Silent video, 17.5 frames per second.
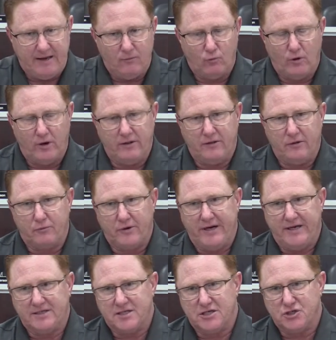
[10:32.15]
and one of the
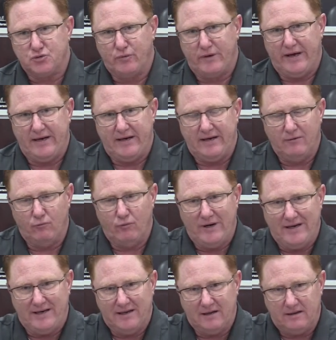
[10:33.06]
reasons we
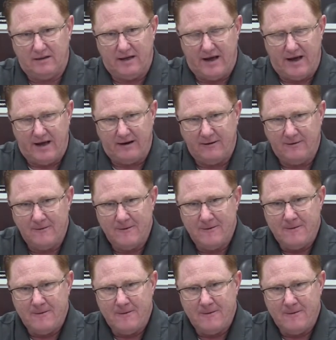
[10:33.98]
did that,